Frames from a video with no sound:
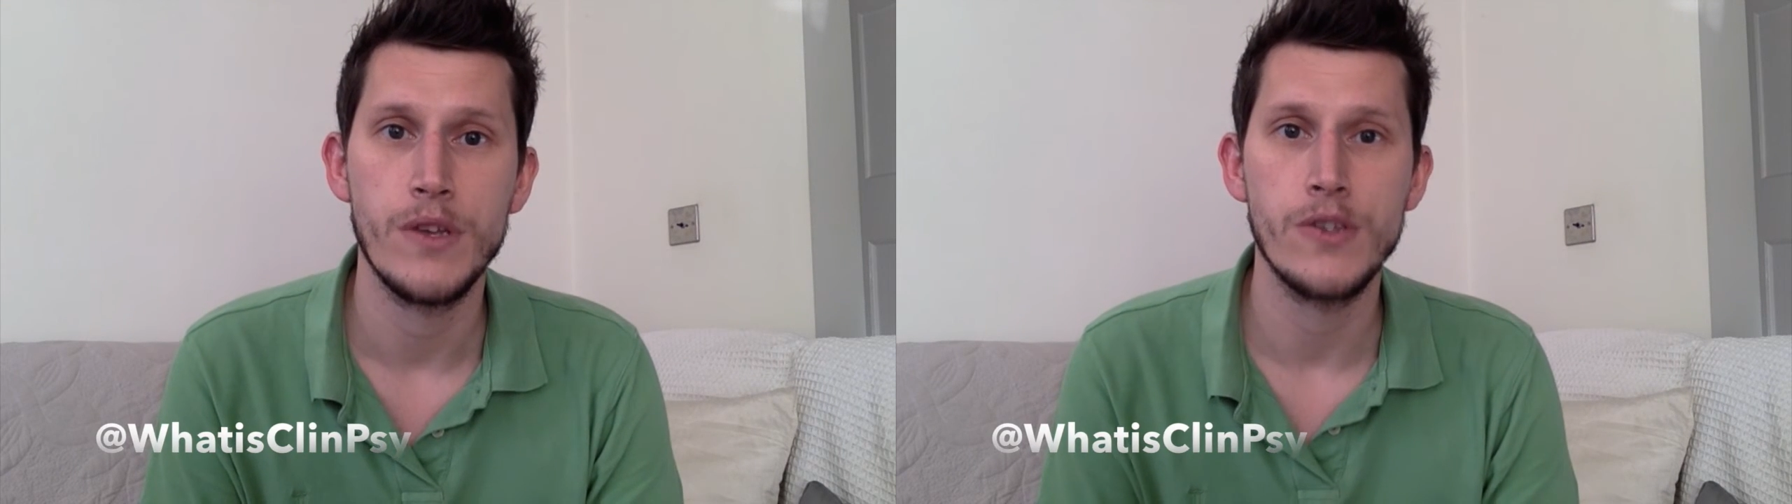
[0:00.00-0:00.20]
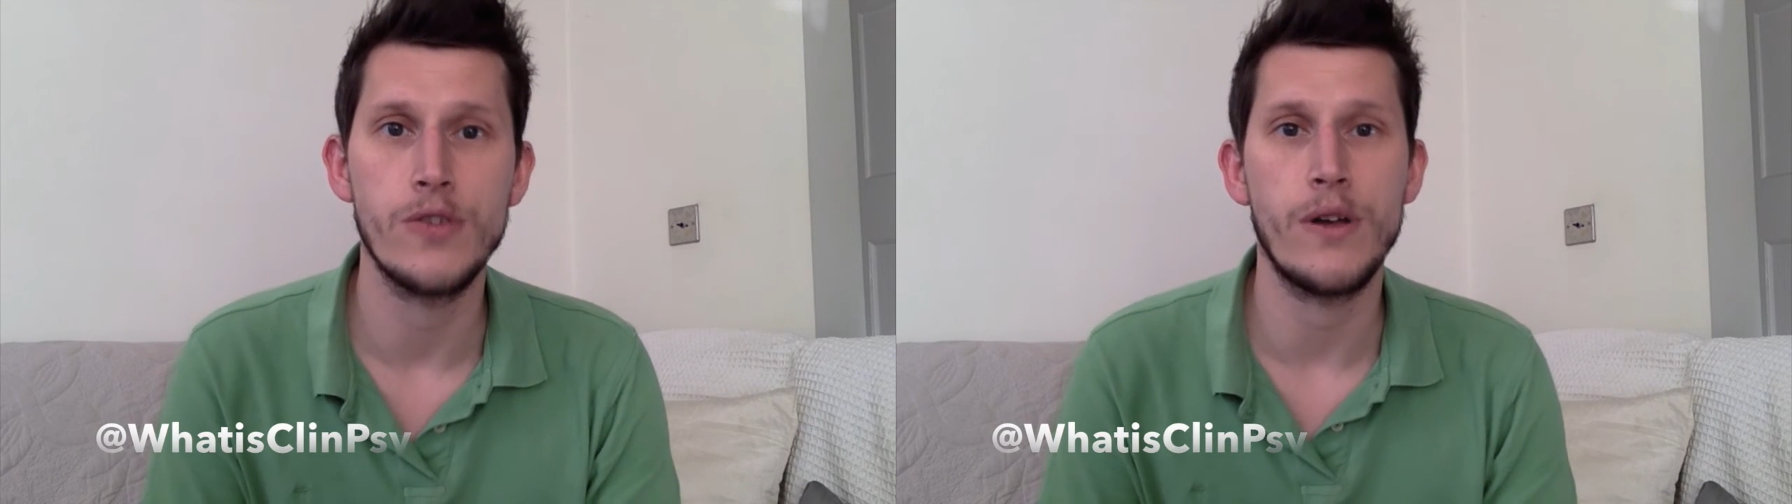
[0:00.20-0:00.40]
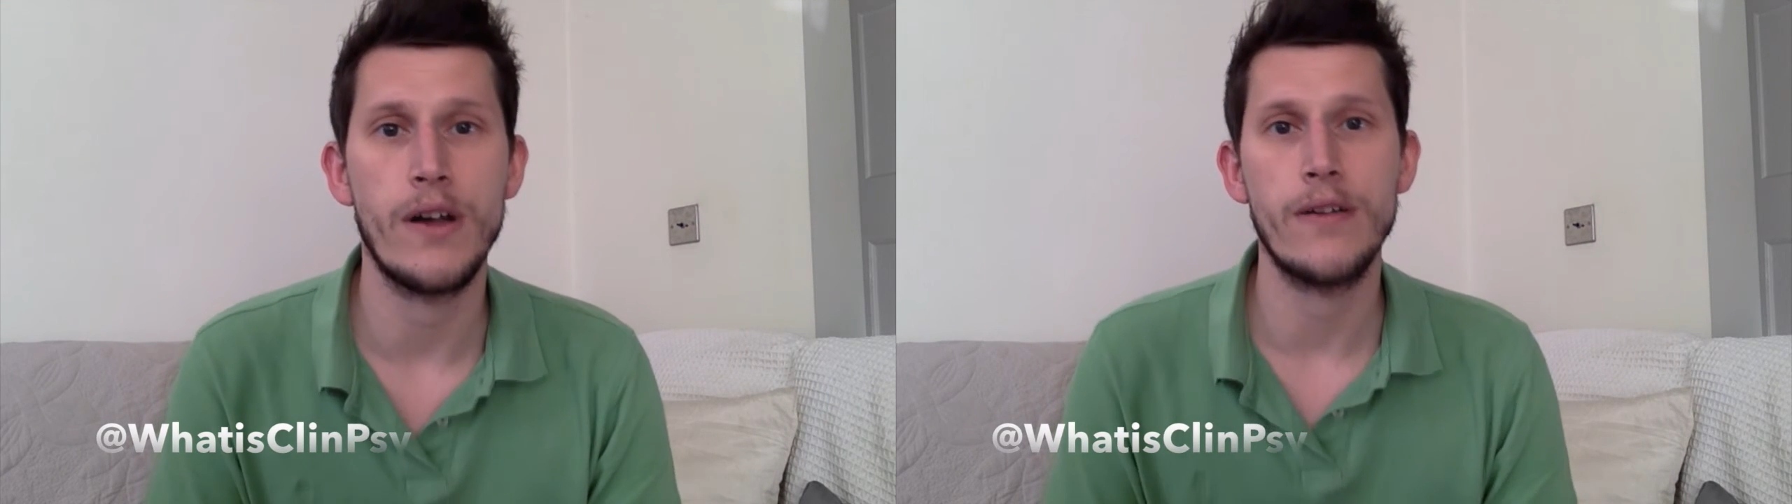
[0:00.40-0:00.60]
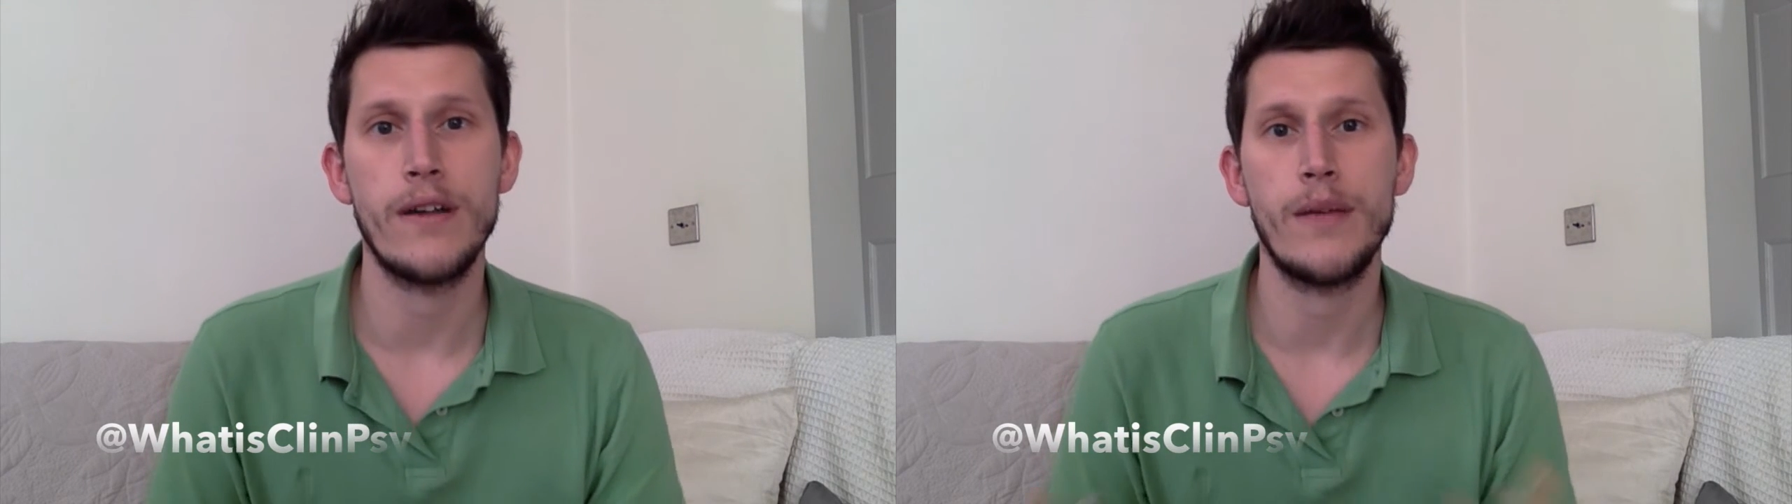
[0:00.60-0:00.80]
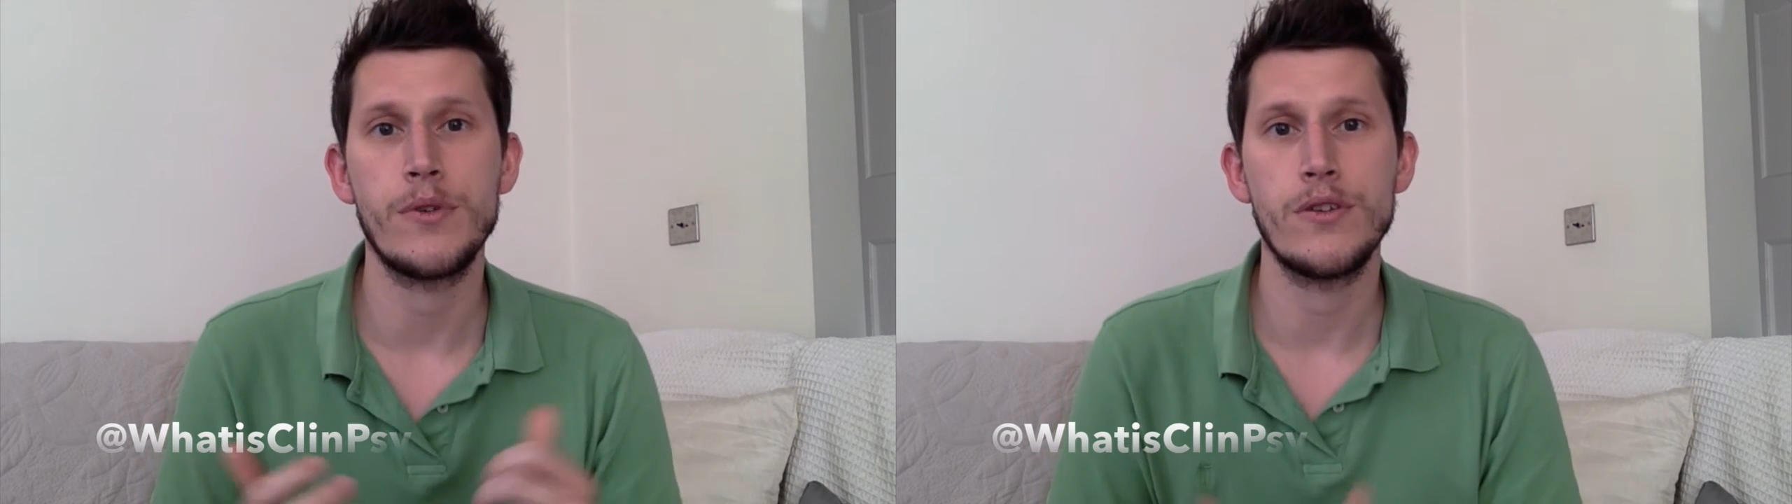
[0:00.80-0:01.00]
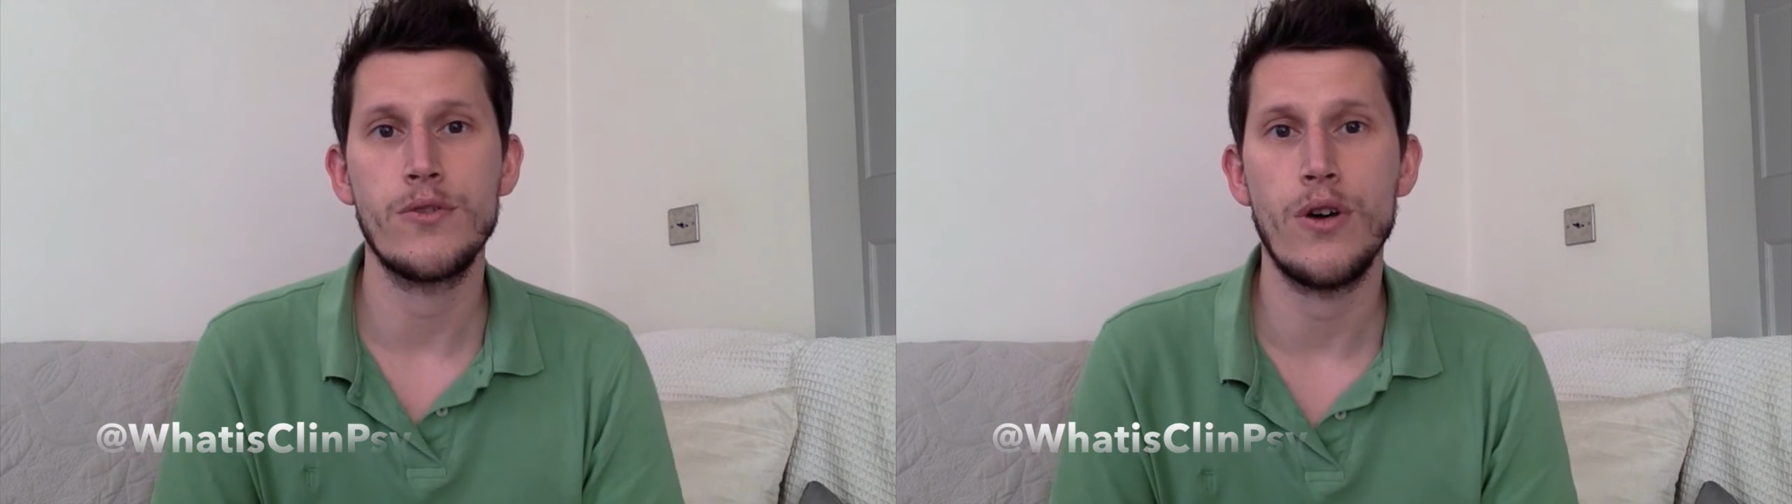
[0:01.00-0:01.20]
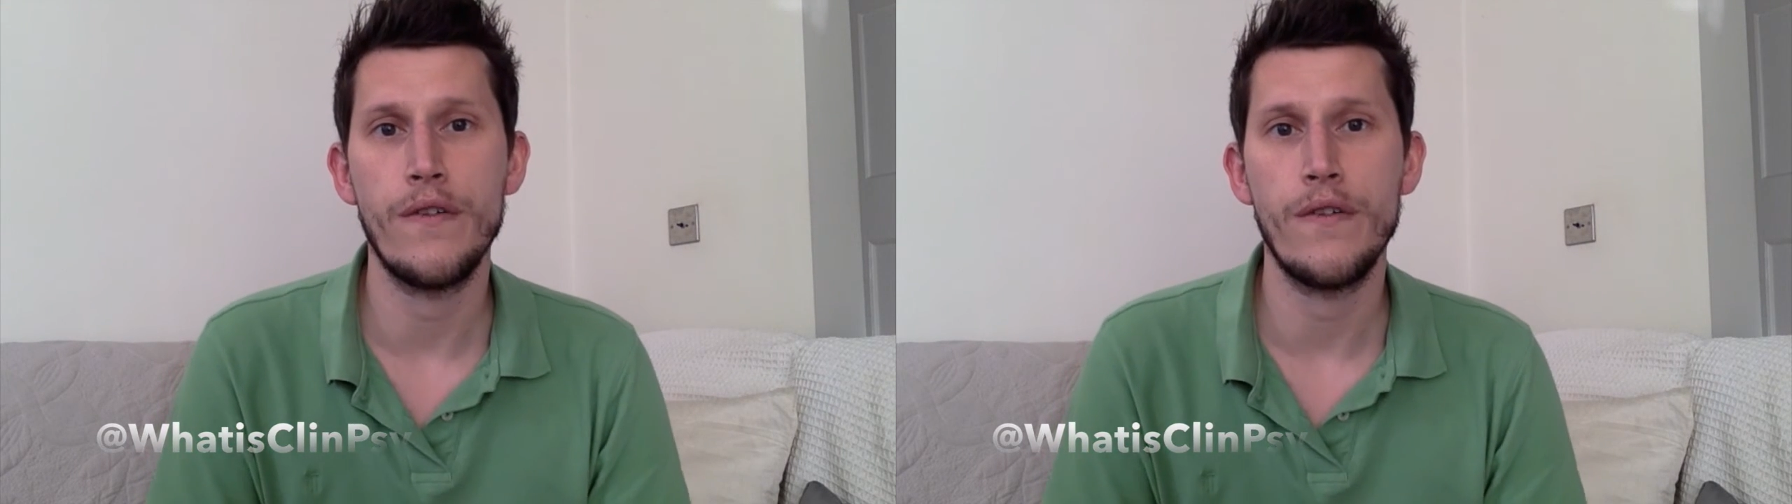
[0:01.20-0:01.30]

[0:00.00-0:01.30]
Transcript: So I'm going to go